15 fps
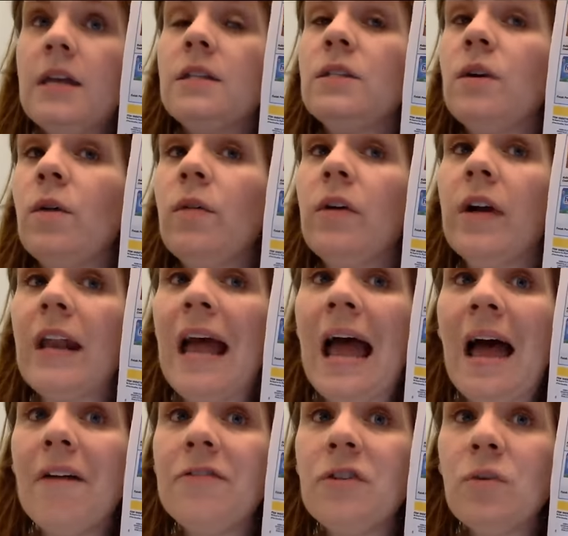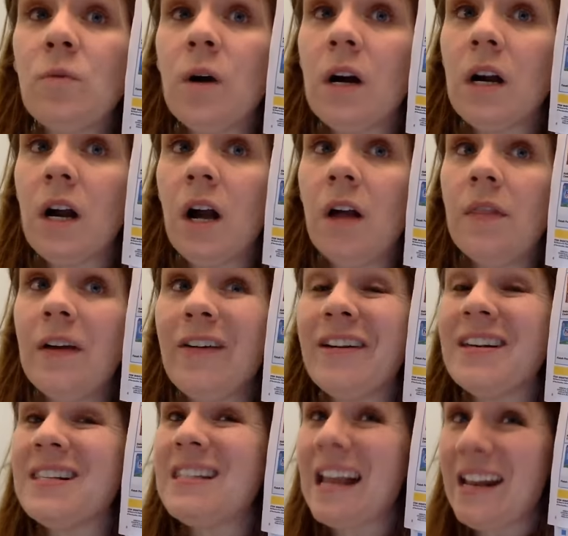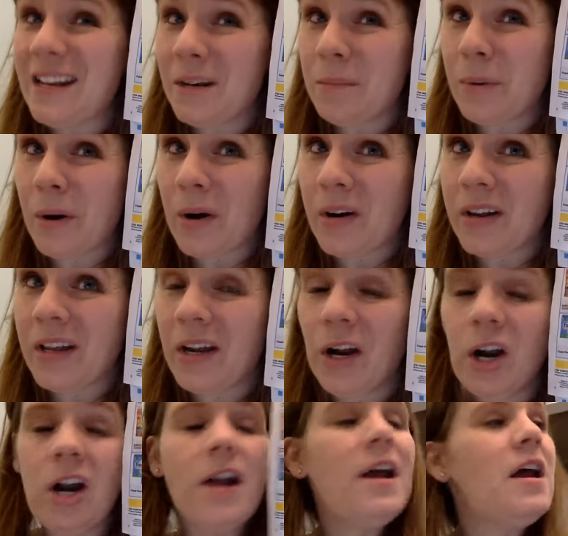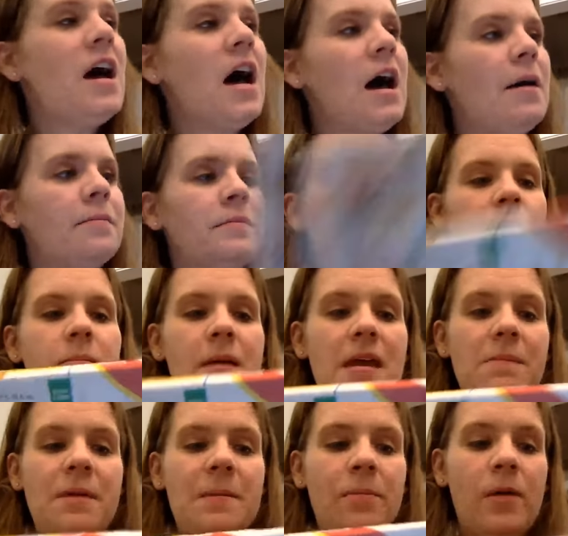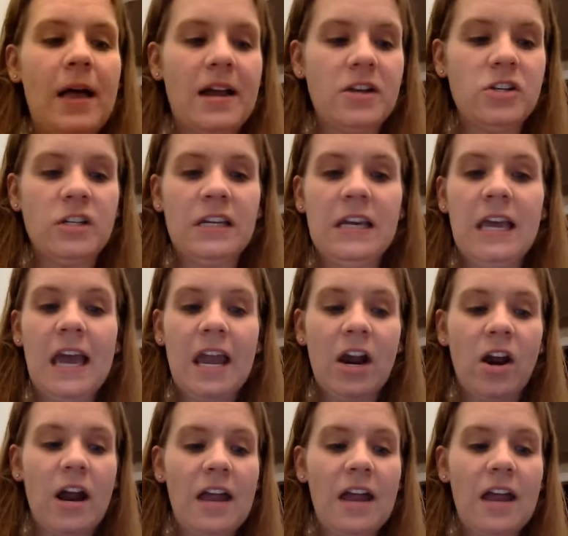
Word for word: So they're going to have to work on their excited part here um, to make people actually care.